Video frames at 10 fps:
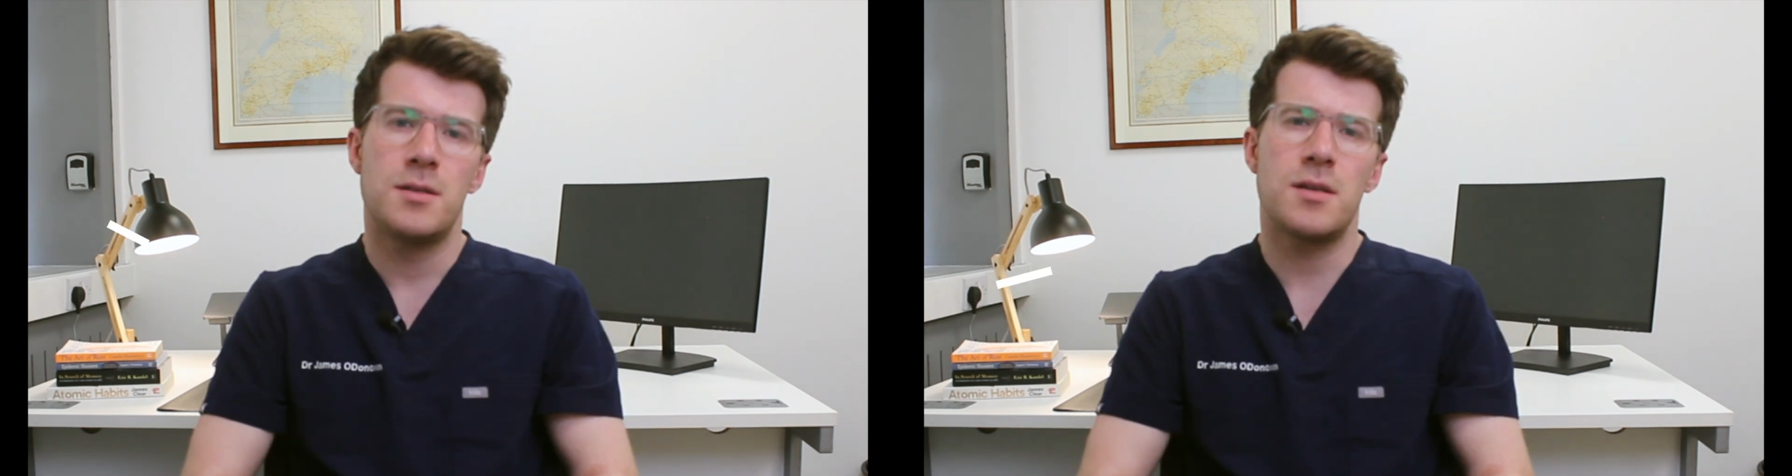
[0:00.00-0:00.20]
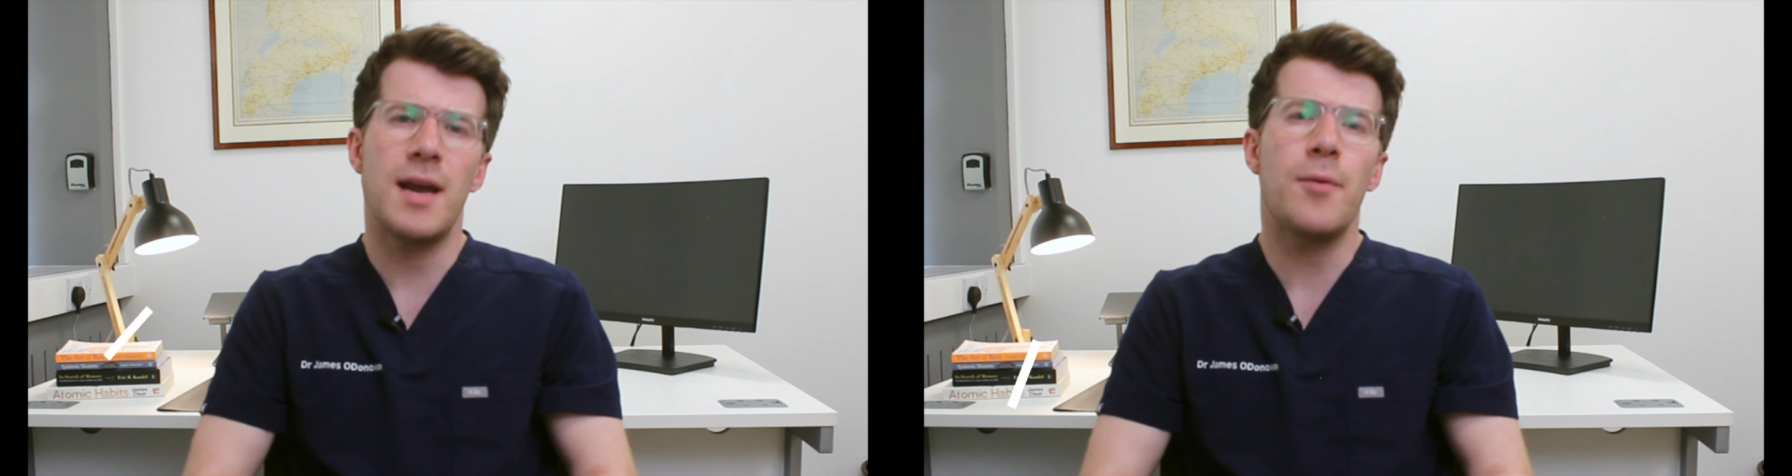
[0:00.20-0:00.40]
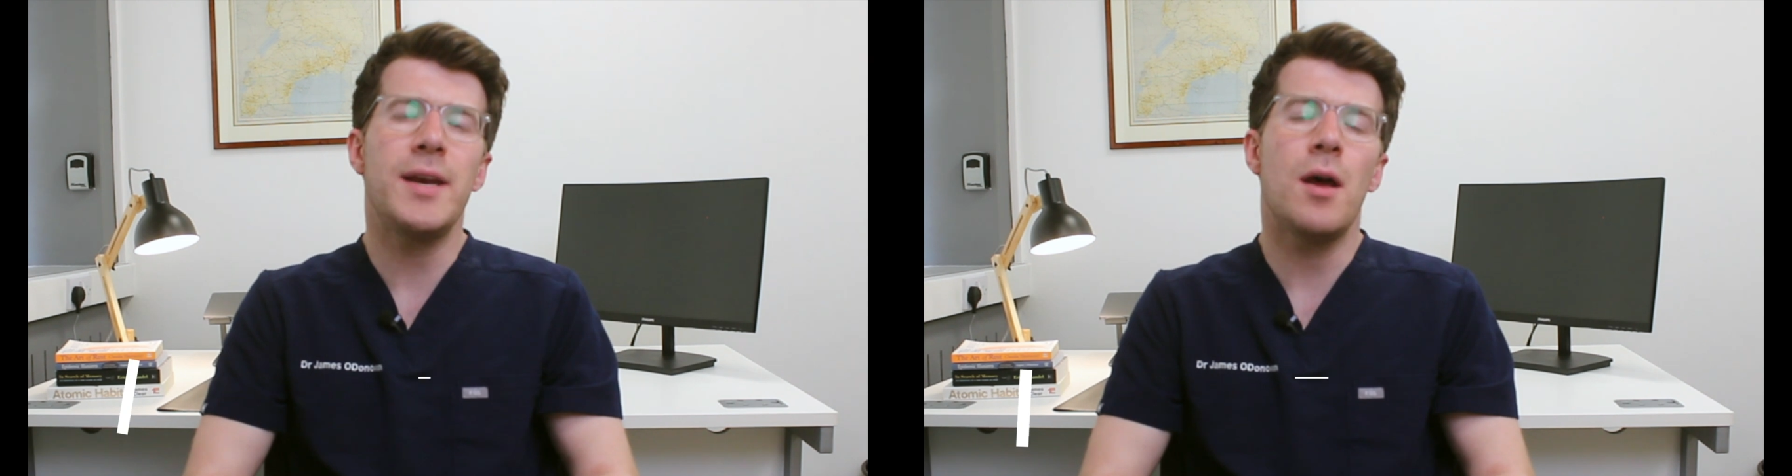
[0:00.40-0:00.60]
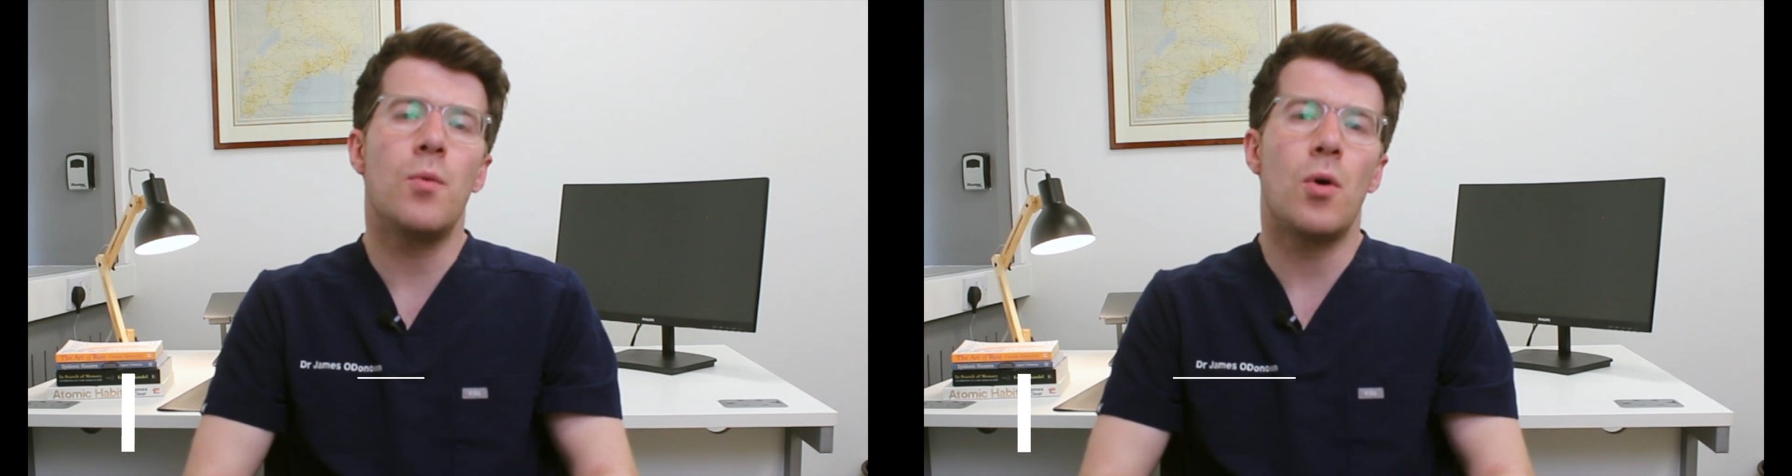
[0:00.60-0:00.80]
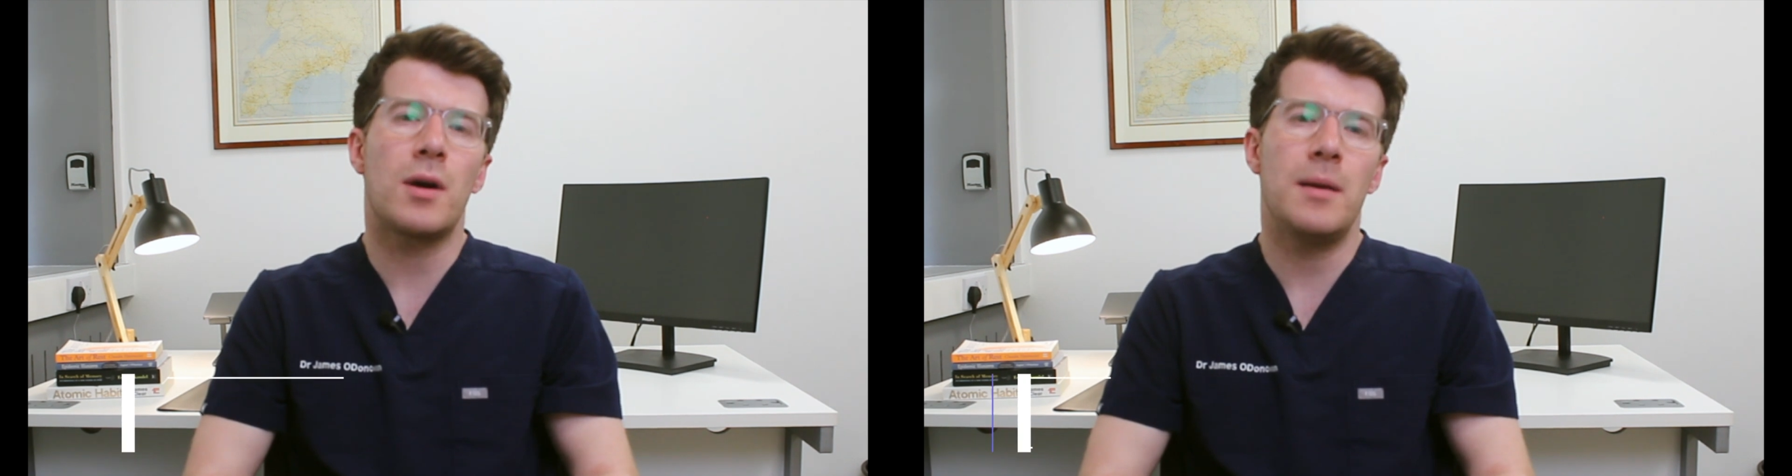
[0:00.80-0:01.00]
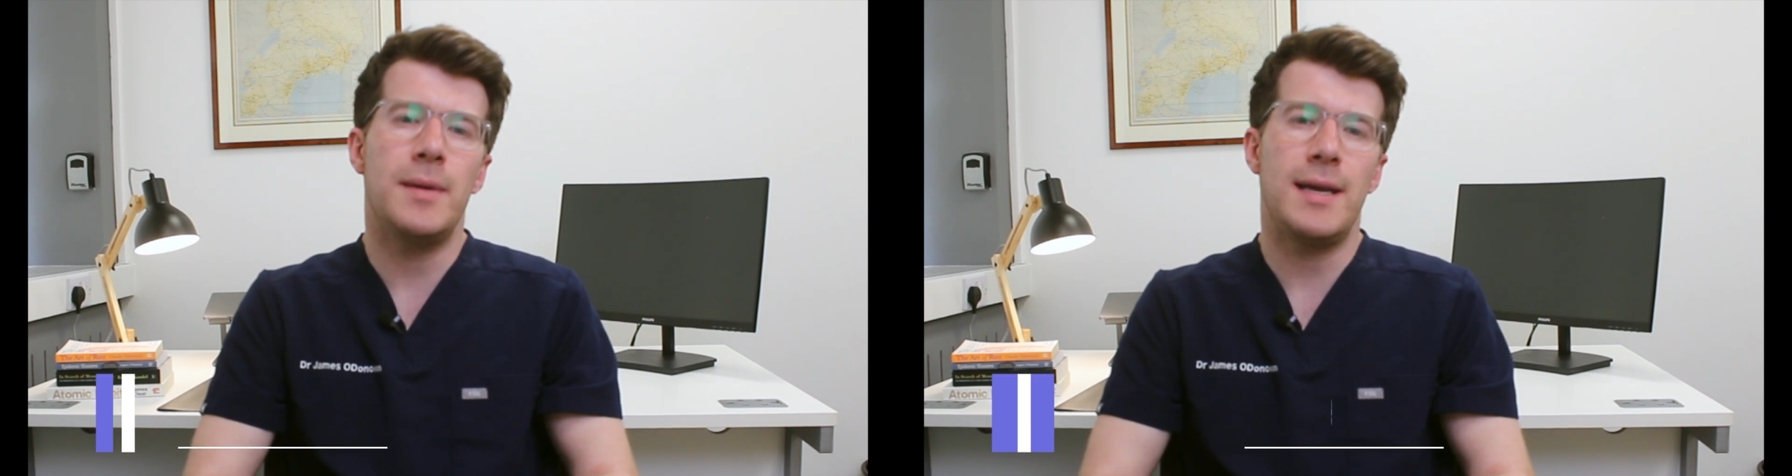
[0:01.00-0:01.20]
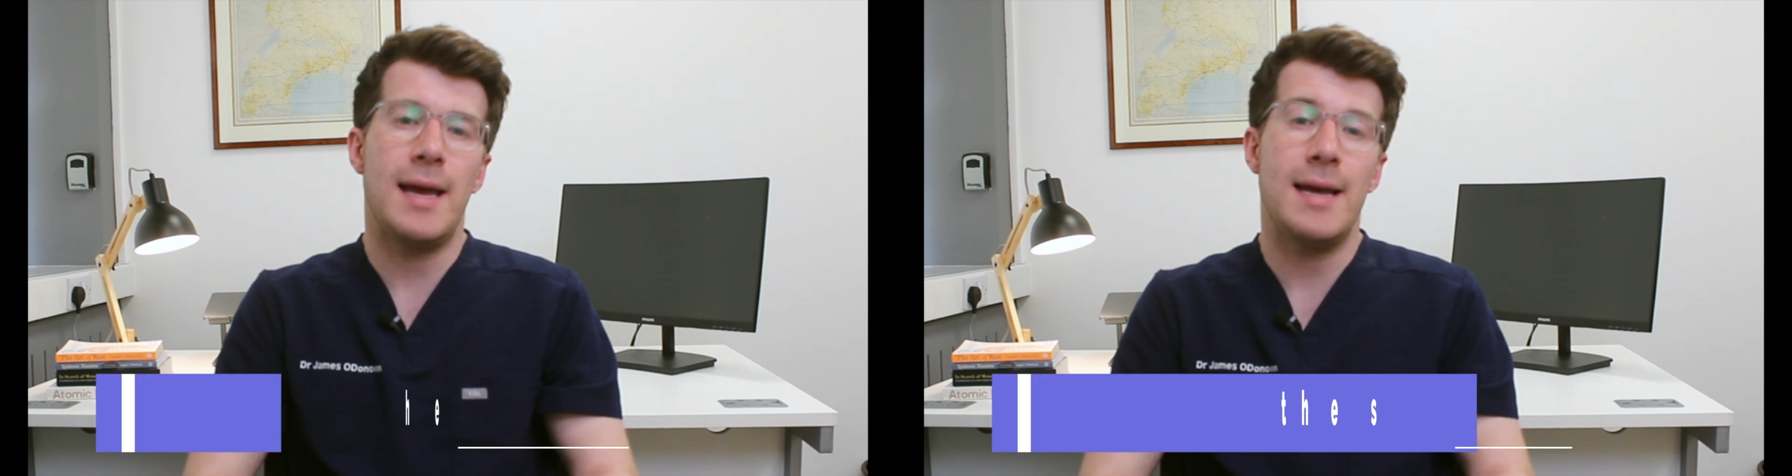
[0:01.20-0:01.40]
So now we know what chlamydia